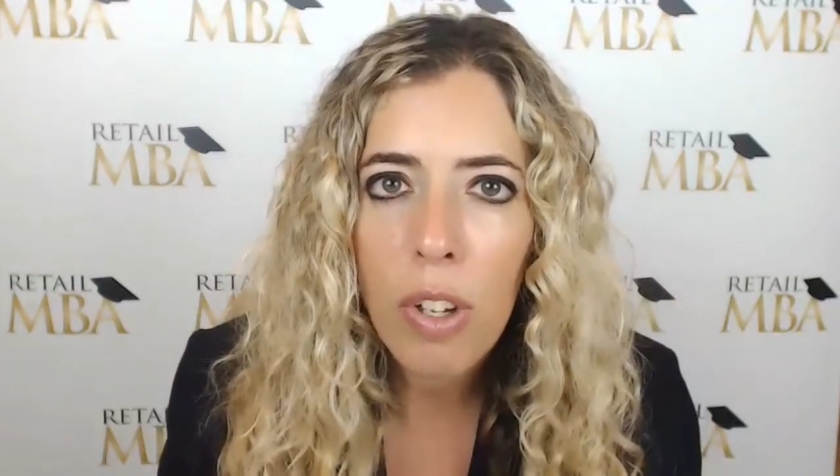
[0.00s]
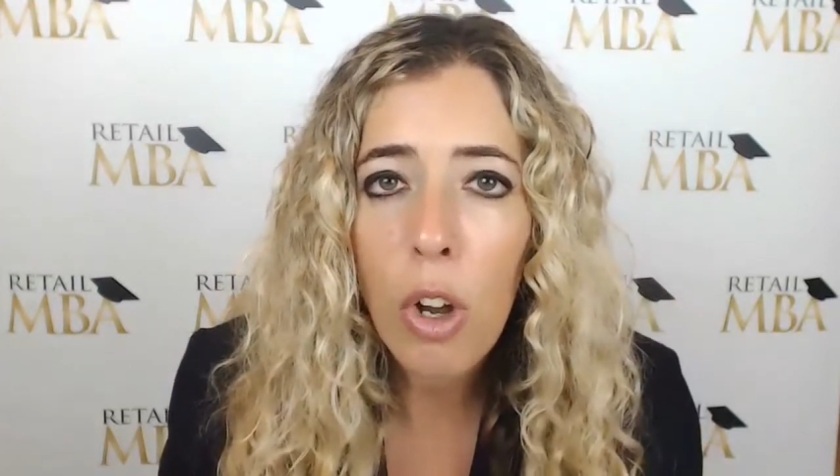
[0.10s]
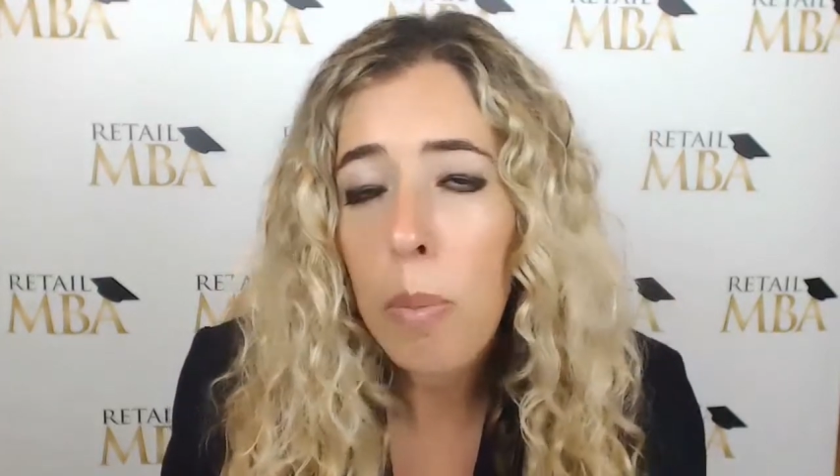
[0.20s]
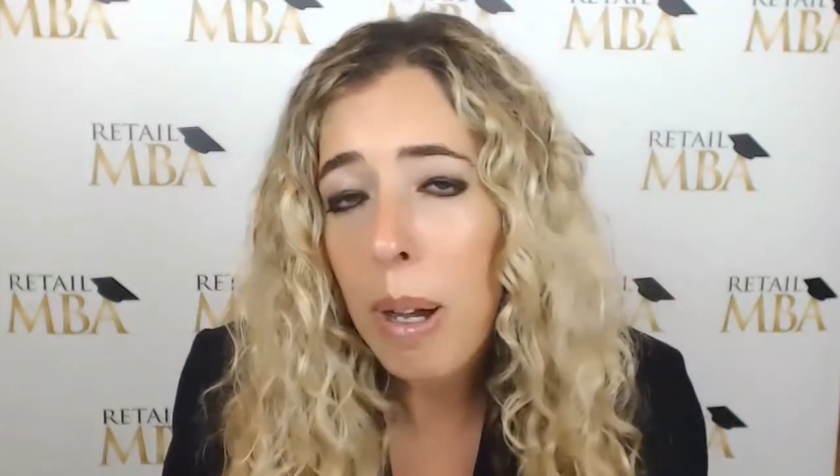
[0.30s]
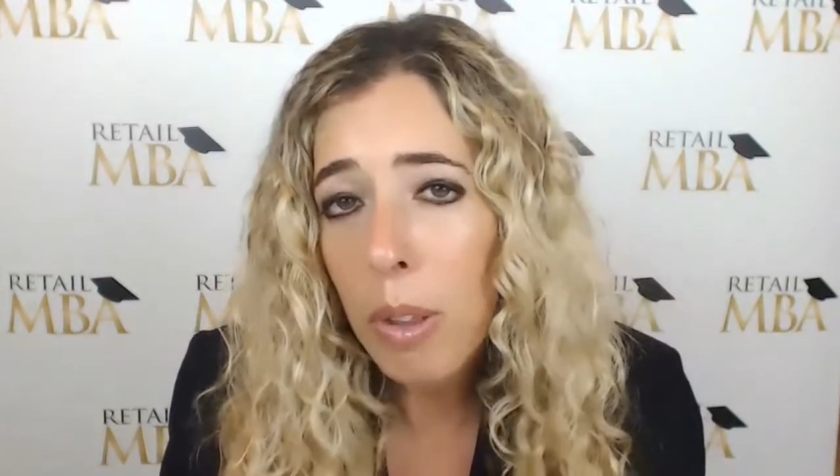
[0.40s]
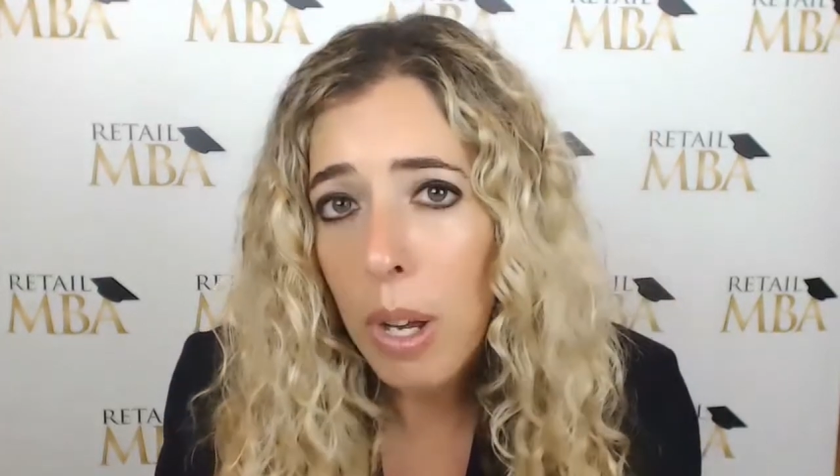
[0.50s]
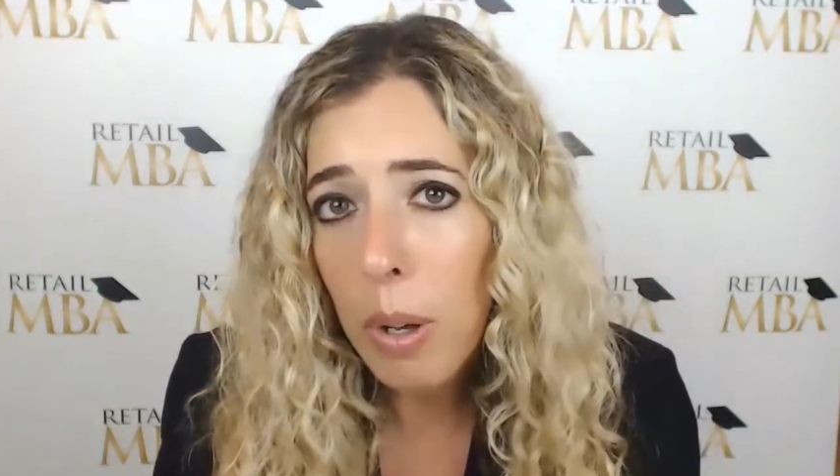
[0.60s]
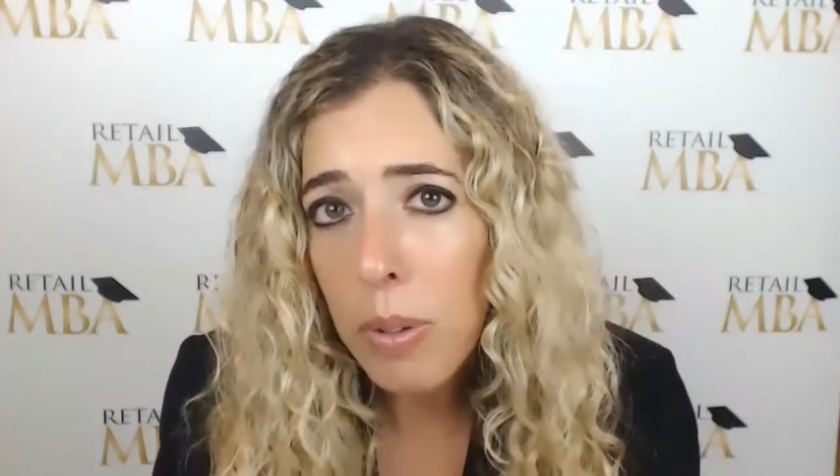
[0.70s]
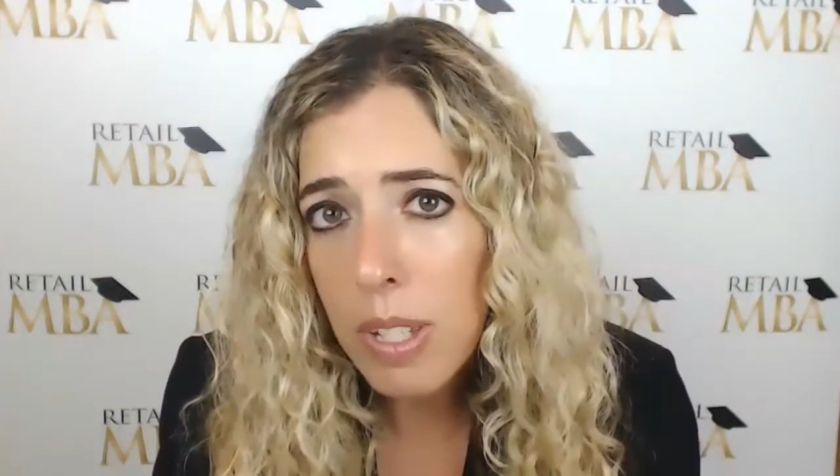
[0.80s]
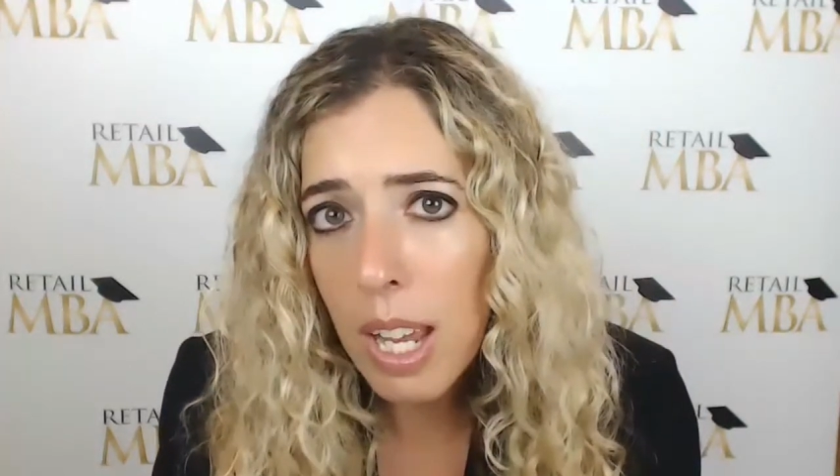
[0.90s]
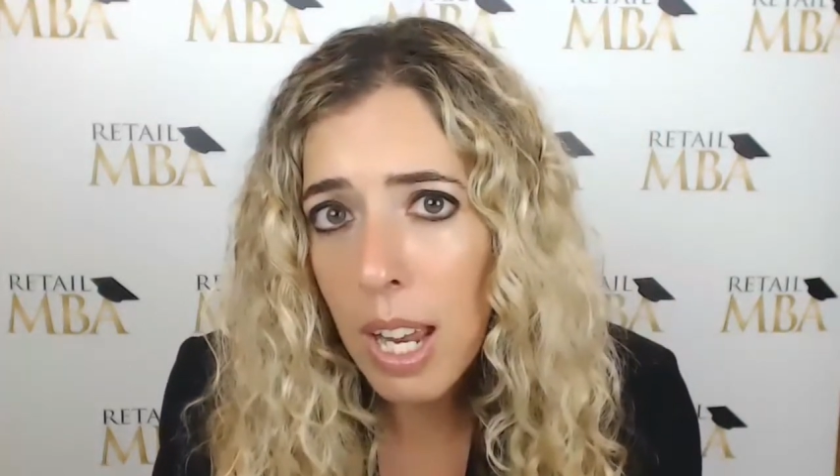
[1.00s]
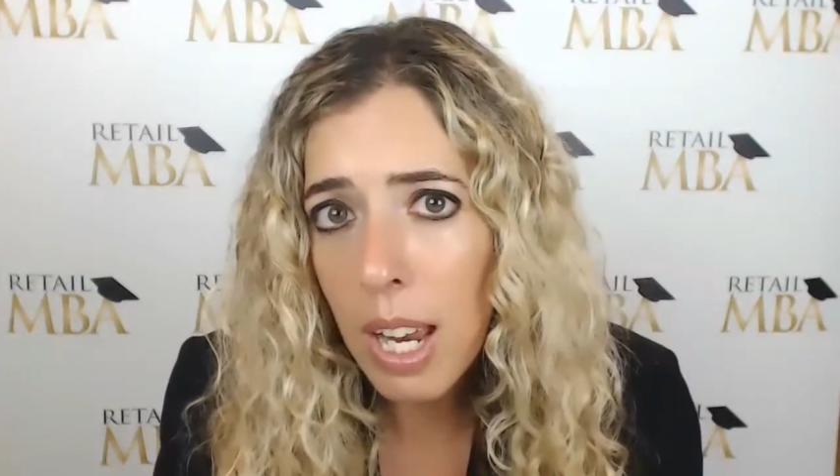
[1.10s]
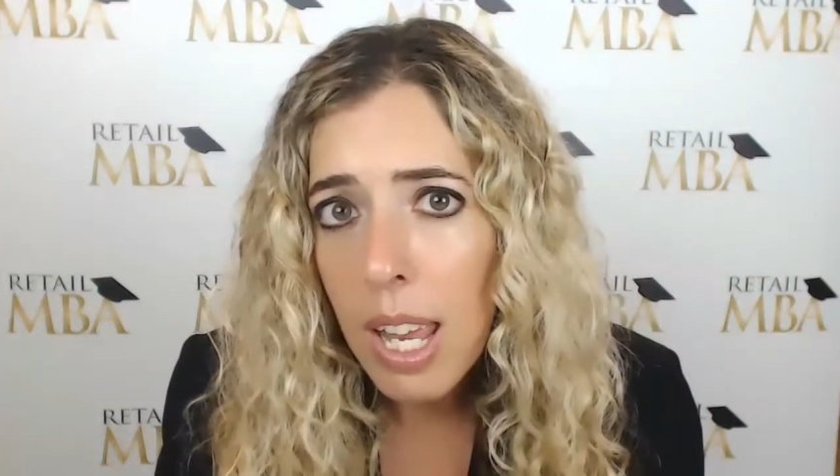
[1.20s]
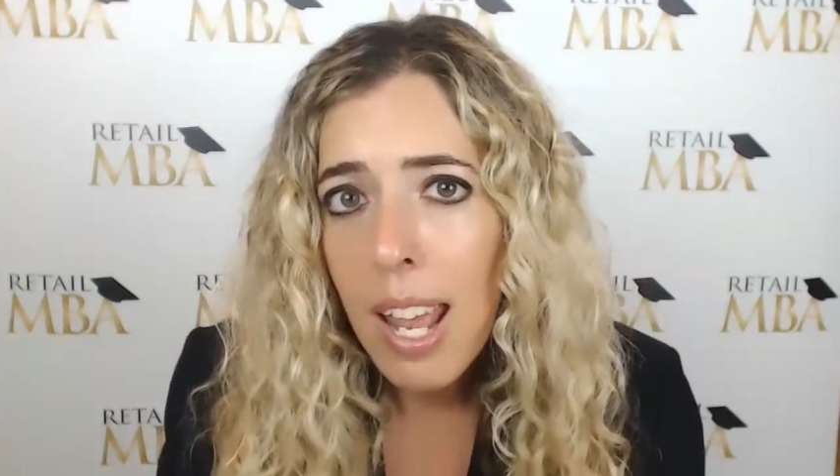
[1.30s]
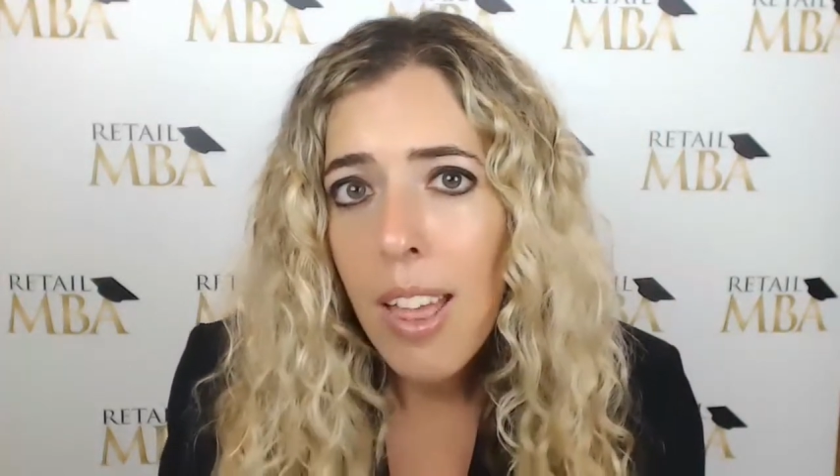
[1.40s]
oh, by the way, I will
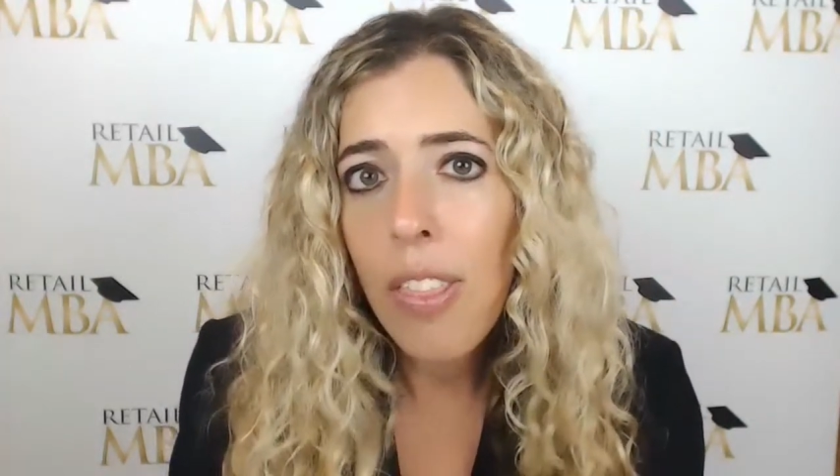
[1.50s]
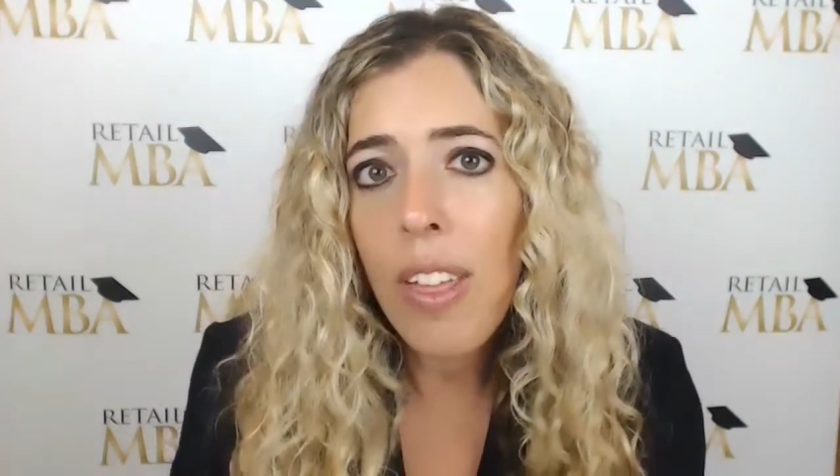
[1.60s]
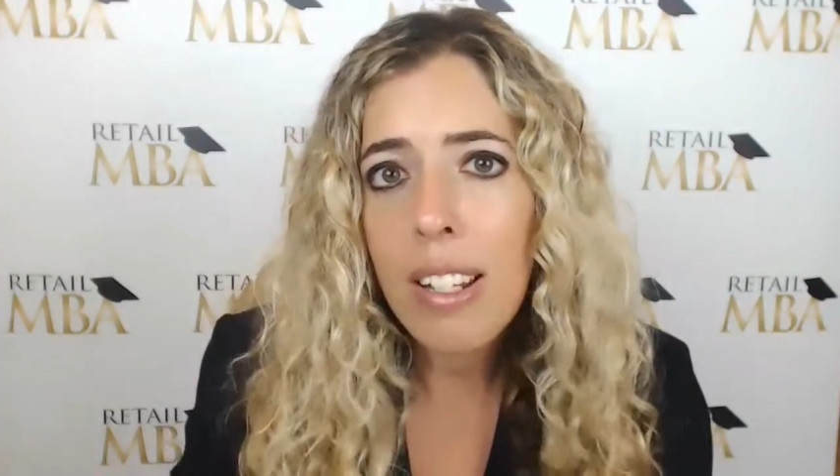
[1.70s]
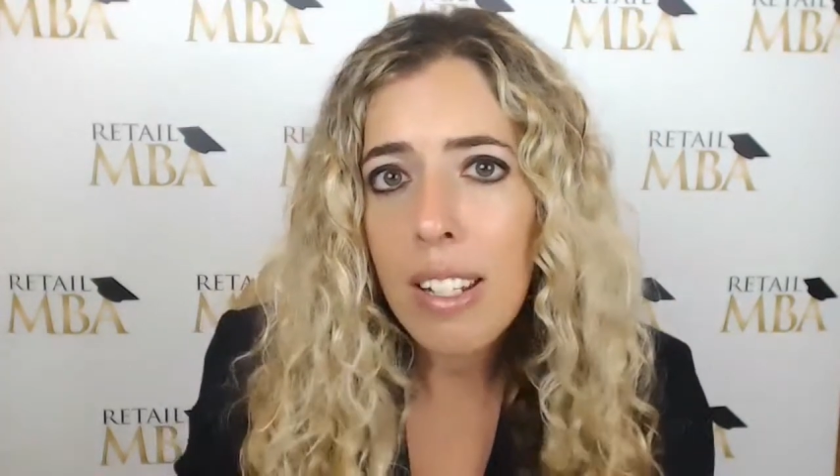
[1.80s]
say that,